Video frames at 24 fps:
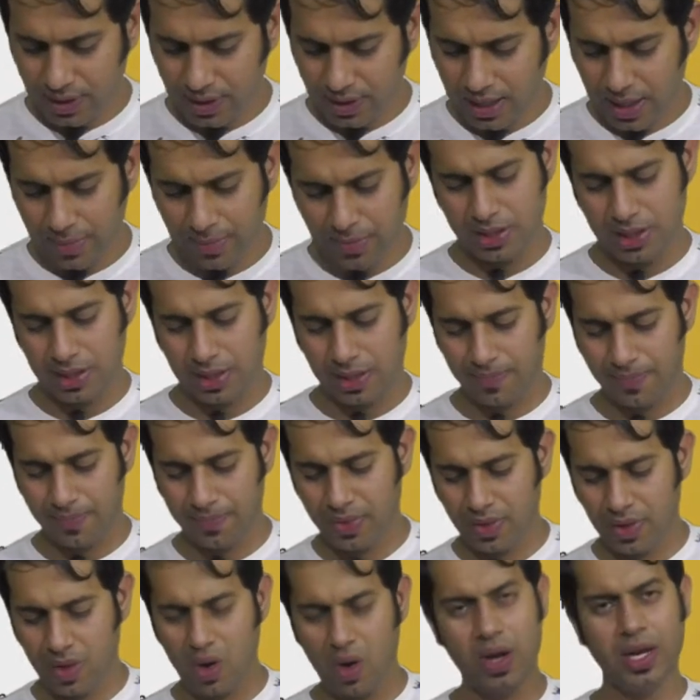commissioner
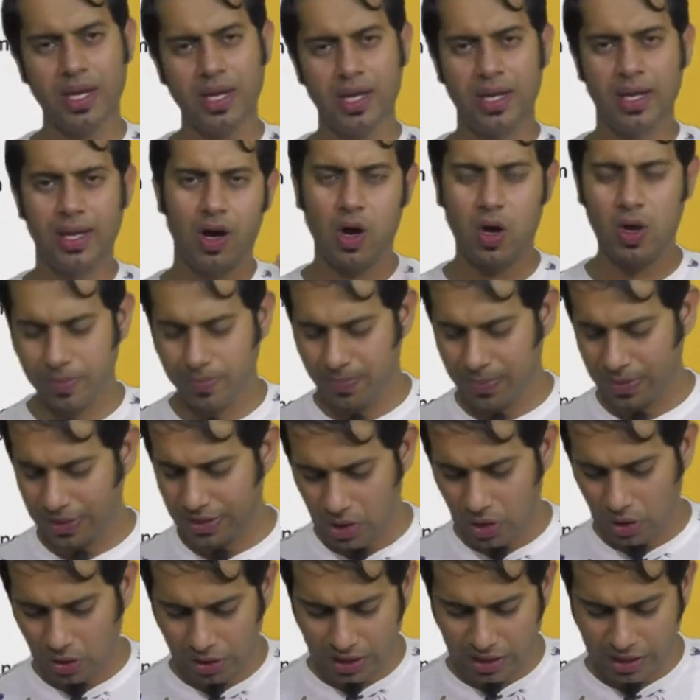or
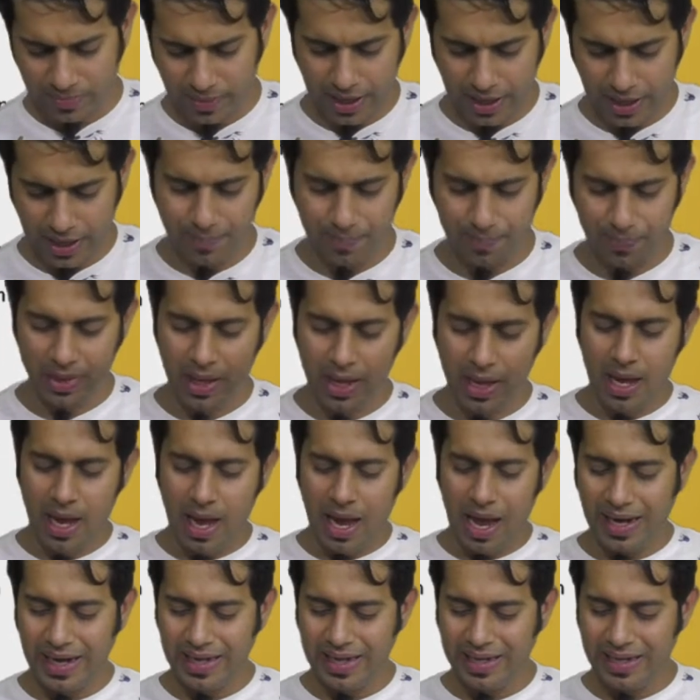person authorized by him.
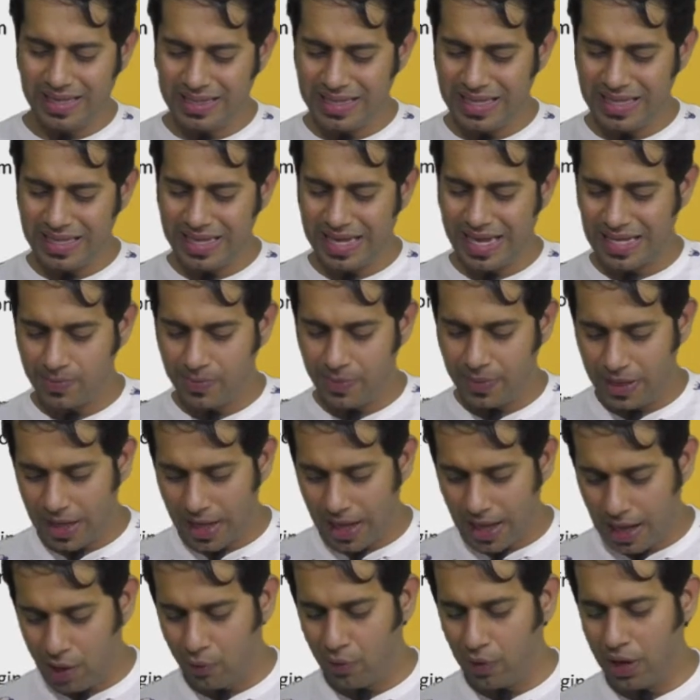ITC has been
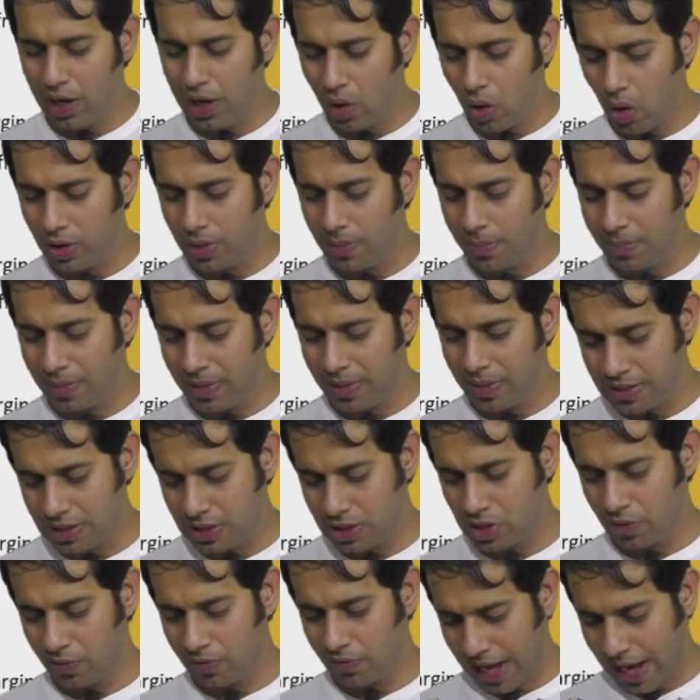availed on the
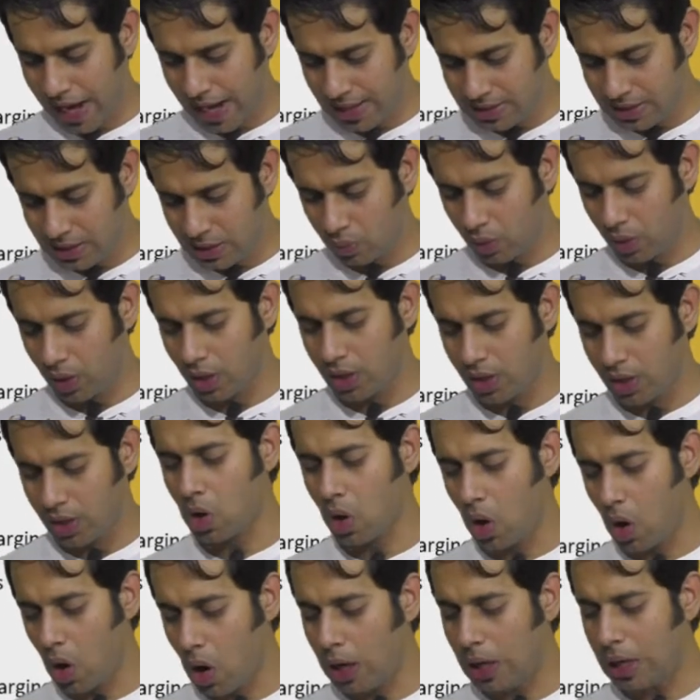basis of tax invoice
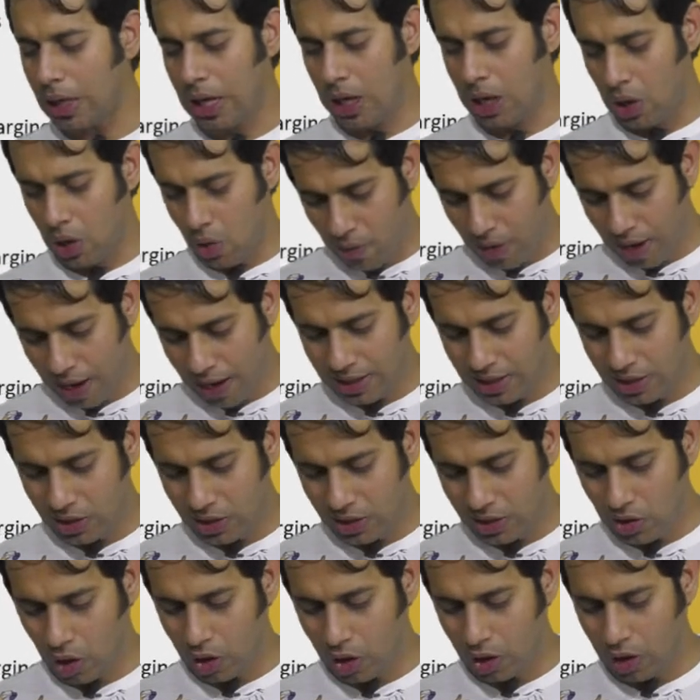or valid
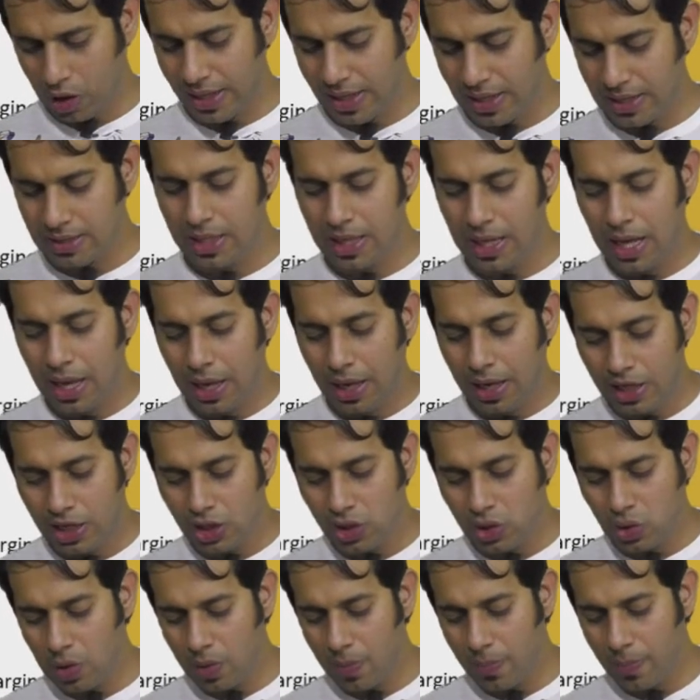documents
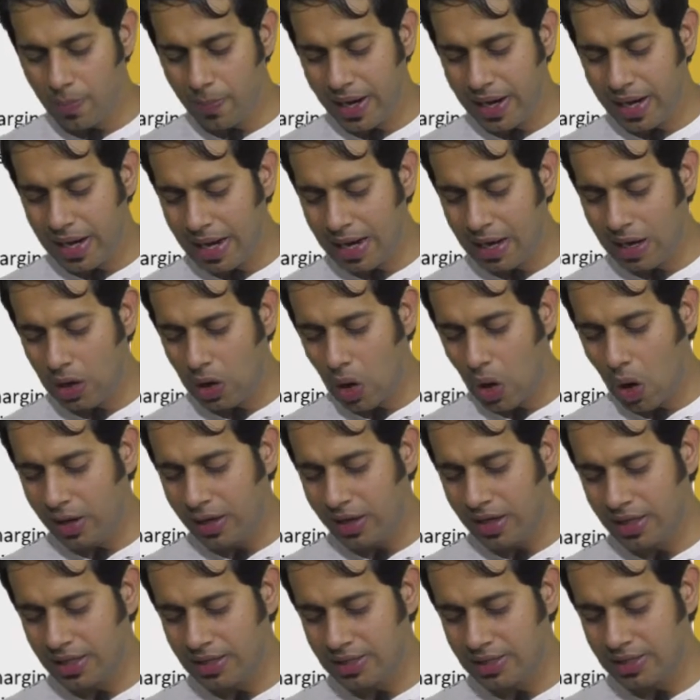issued by a
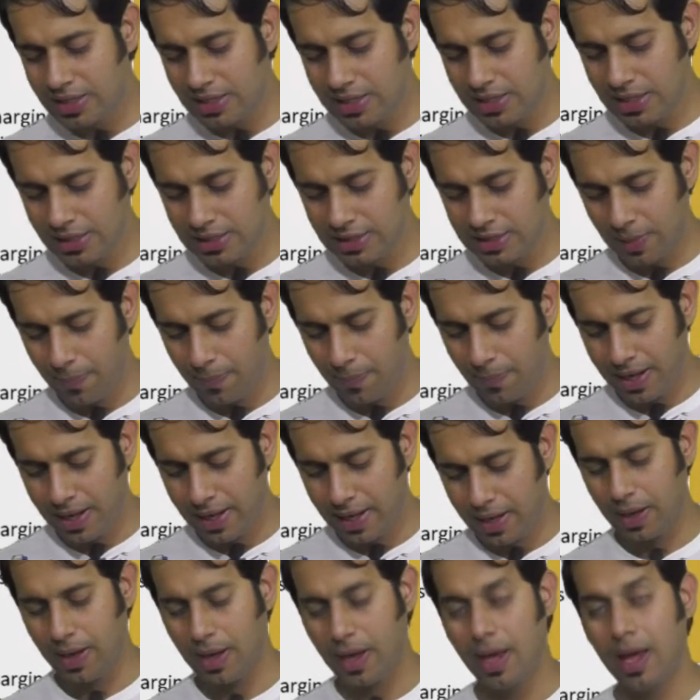non-existing
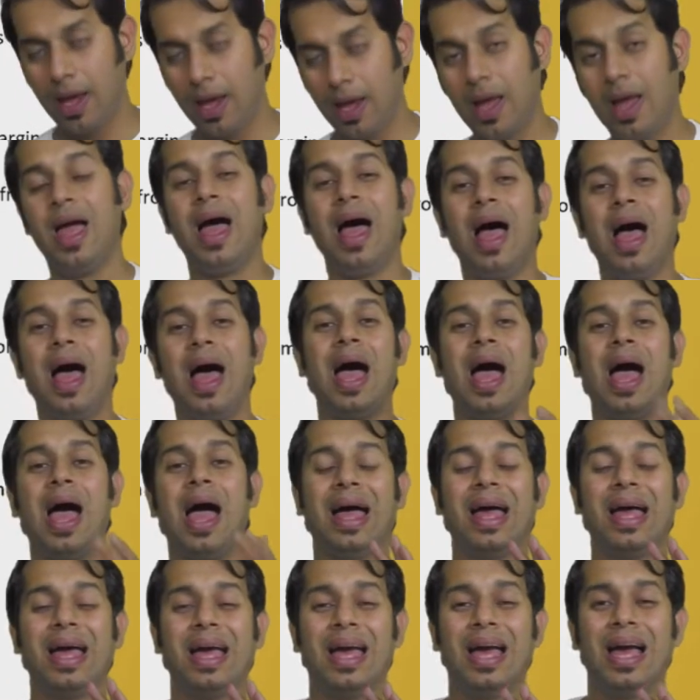supplier.
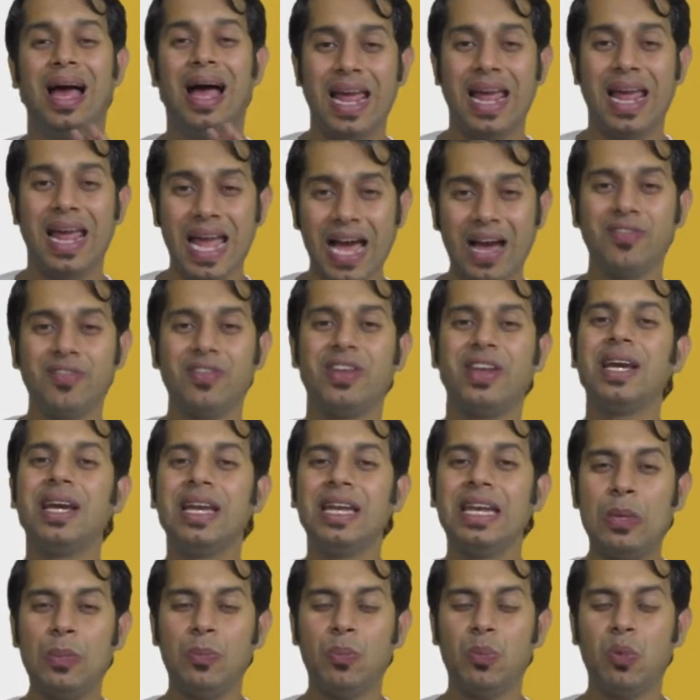I have
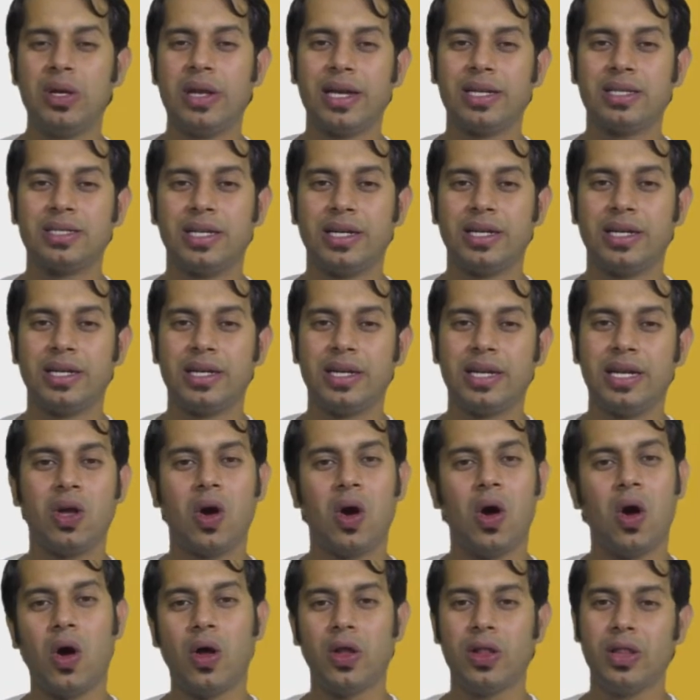taken input tax
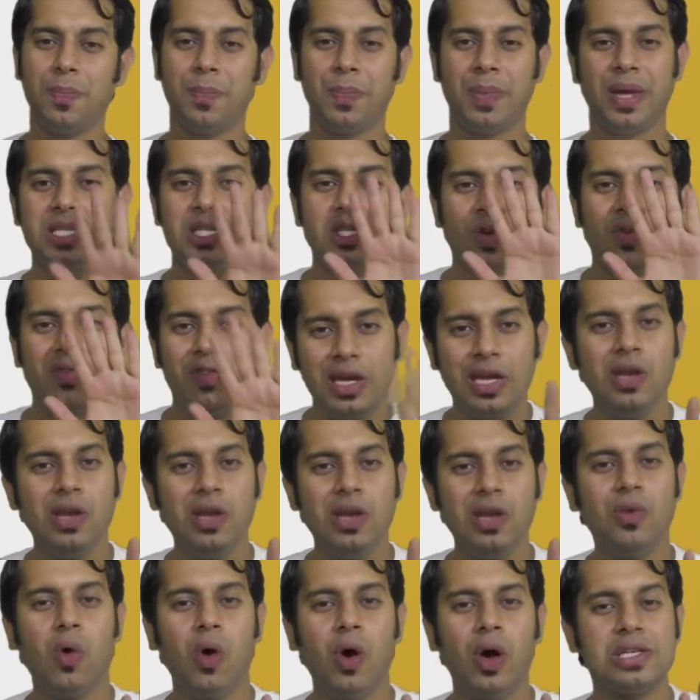credit on the basis of
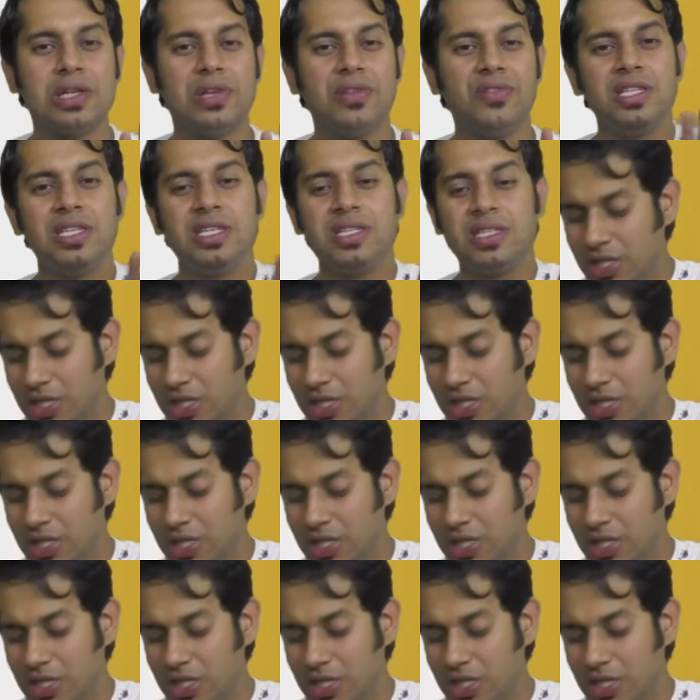invoice which